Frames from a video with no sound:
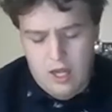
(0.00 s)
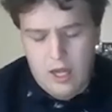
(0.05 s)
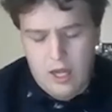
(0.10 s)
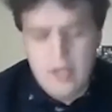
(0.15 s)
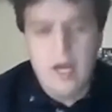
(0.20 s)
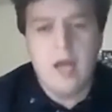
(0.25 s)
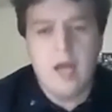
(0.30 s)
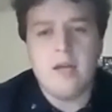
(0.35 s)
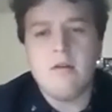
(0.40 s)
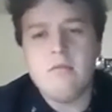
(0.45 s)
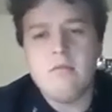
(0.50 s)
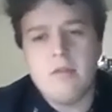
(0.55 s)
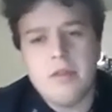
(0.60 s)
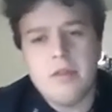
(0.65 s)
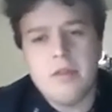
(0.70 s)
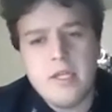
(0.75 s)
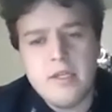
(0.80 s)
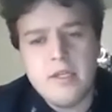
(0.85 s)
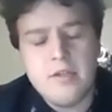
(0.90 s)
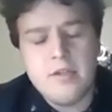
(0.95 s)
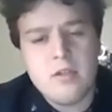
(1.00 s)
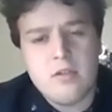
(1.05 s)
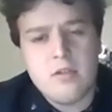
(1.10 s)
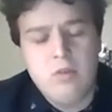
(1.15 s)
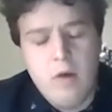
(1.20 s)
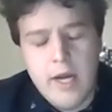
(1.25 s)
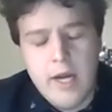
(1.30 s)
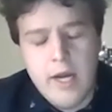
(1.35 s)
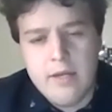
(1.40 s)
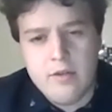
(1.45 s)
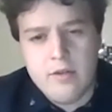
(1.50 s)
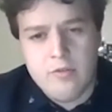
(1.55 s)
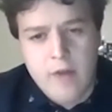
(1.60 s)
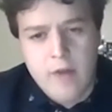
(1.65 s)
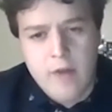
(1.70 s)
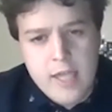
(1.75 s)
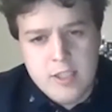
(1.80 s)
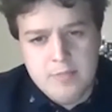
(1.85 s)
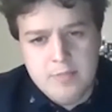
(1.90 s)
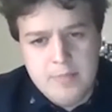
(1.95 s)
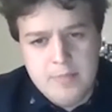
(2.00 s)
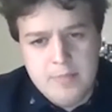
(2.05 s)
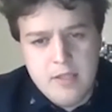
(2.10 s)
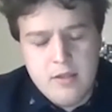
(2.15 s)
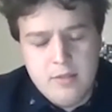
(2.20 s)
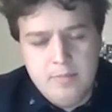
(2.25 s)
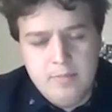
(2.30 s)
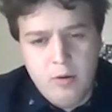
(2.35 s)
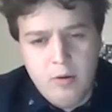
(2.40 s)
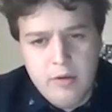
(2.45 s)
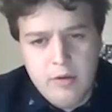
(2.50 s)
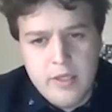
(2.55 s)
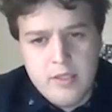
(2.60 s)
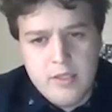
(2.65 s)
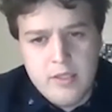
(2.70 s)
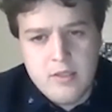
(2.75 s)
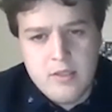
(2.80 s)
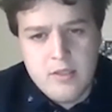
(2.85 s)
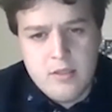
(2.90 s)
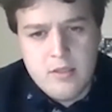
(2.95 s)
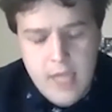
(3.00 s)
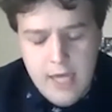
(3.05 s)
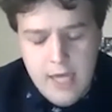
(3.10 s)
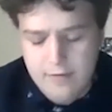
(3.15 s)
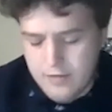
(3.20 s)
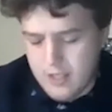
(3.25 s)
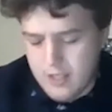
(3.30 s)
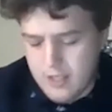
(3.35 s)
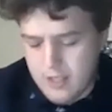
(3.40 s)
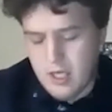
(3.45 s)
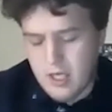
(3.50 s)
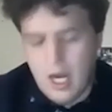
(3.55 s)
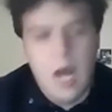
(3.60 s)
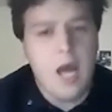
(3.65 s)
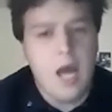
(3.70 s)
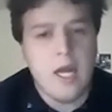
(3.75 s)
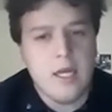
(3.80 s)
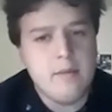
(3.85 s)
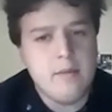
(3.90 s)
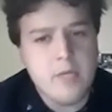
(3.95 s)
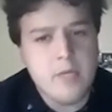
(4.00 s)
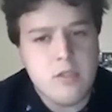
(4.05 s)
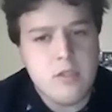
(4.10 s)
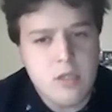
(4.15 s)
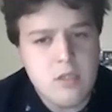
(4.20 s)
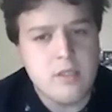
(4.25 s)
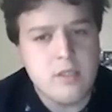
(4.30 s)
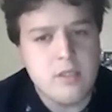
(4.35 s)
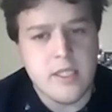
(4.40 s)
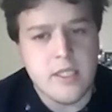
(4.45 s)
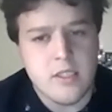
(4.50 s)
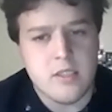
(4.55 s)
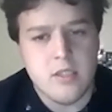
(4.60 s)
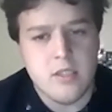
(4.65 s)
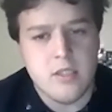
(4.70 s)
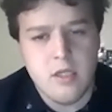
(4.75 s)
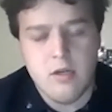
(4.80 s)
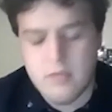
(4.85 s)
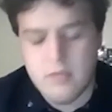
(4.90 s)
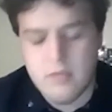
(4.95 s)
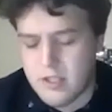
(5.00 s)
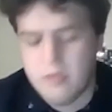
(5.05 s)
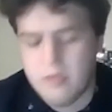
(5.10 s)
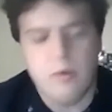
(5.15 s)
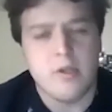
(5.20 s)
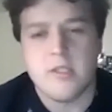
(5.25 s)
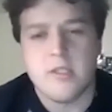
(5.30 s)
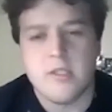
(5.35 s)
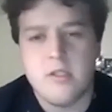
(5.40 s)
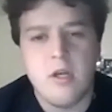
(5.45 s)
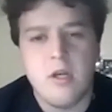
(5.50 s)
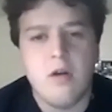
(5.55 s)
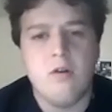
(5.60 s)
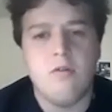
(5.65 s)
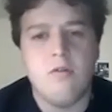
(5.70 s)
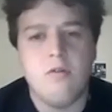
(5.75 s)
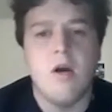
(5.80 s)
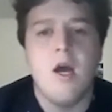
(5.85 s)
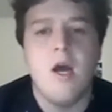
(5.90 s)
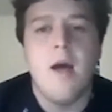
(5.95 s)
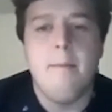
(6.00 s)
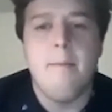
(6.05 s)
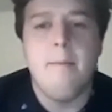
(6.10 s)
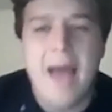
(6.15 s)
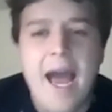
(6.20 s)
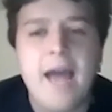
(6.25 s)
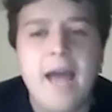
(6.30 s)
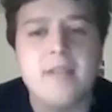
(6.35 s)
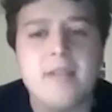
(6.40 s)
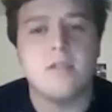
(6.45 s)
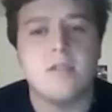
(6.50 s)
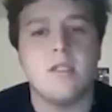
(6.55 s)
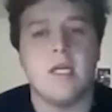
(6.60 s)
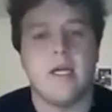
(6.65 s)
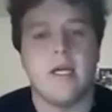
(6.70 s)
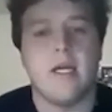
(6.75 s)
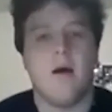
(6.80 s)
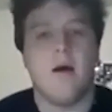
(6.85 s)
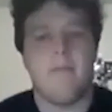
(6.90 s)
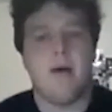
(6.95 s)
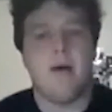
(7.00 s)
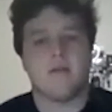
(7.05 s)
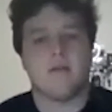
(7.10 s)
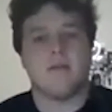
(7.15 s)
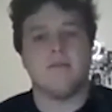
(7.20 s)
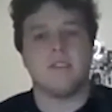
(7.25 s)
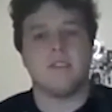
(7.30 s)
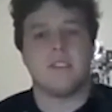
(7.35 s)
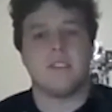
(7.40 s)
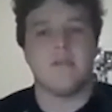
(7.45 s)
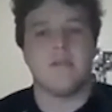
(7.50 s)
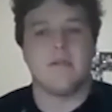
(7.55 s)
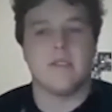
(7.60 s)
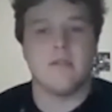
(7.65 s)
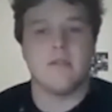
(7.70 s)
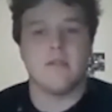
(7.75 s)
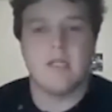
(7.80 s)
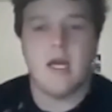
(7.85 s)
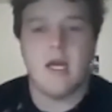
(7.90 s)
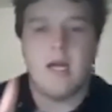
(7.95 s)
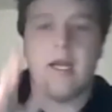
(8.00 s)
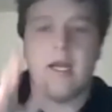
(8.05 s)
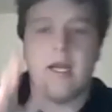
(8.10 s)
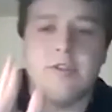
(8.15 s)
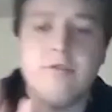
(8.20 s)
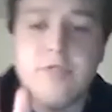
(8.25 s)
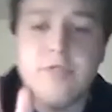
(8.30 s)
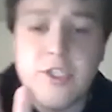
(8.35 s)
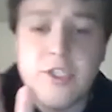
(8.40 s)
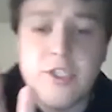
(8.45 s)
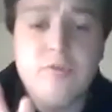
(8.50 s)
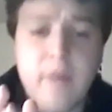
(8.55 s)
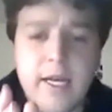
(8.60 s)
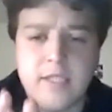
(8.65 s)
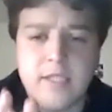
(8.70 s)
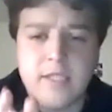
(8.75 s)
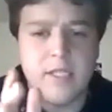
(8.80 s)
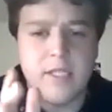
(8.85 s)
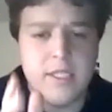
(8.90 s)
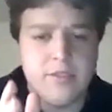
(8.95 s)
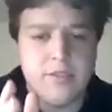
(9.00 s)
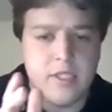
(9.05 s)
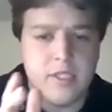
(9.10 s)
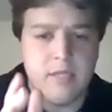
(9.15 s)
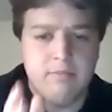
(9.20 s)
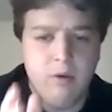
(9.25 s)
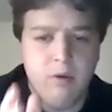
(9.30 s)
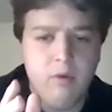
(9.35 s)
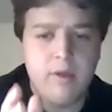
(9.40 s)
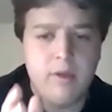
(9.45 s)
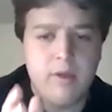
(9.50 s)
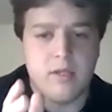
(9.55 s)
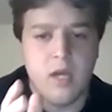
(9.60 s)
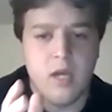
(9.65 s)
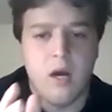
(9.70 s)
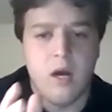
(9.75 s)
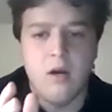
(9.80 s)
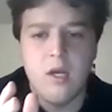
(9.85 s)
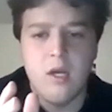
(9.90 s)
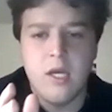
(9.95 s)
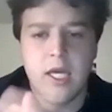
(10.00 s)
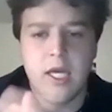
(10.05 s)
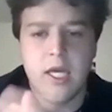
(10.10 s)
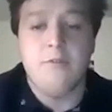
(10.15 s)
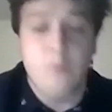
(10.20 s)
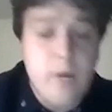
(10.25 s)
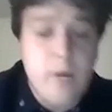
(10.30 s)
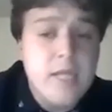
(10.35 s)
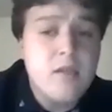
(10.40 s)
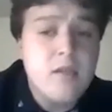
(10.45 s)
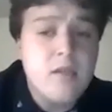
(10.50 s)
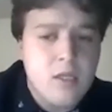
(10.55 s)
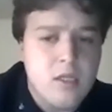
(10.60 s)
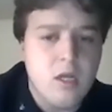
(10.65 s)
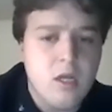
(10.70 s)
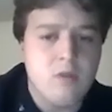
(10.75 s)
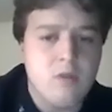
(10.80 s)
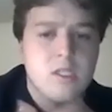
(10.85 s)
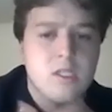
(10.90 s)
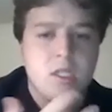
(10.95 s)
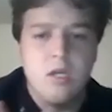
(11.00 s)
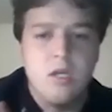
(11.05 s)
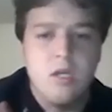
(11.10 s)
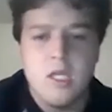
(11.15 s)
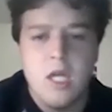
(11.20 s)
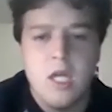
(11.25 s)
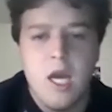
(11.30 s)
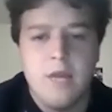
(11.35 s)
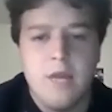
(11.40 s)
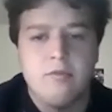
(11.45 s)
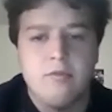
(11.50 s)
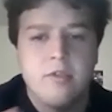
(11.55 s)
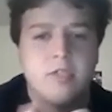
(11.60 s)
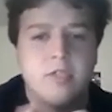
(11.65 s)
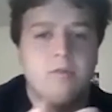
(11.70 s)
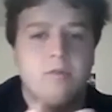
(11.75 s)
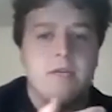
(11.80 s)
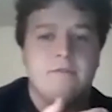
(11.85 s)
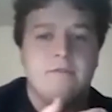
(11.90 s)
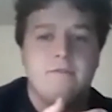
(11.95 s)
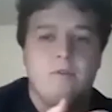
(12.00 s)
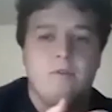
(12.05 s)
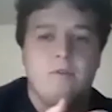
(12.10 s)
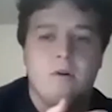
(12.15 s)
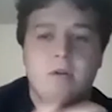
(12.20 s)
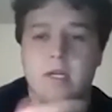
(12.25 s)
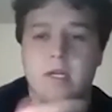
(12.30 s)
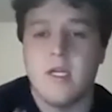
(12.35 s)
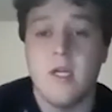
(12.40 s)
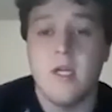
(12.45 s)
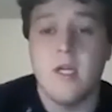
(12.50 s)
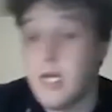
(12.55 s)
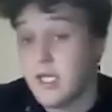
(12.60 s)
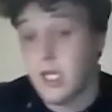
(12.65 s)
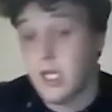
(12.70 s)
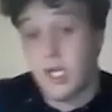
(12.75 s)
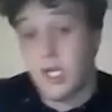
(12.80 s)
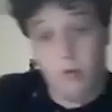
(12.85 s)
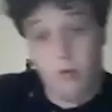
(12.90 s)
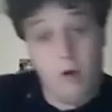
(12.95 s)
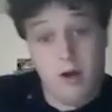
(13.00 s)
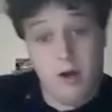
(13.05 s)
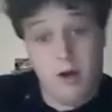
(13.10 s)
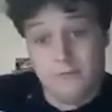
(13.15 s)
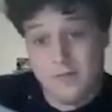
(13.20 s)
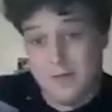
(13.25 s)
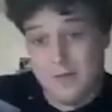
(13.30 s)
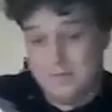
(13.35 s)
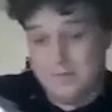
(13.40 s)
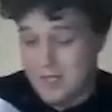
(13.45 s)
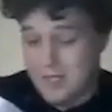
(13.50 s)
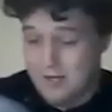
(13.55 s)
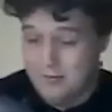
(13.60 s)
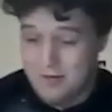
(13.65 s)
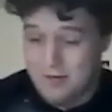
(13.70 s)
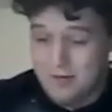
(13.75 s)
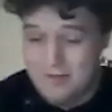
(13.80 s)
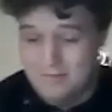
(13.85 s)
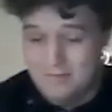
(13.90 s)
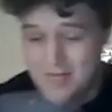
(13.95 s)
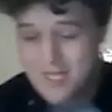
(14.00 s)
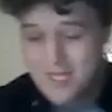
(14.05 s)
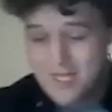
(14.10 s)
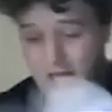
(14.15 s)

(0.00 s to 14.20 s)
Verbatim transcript: I don't think you're quite grasping the point, David, but I am encouraged to know that you are so passionate about the material. Now, you do raise an interesting point, though. If we look closely on line 324, and can you all flip there with me?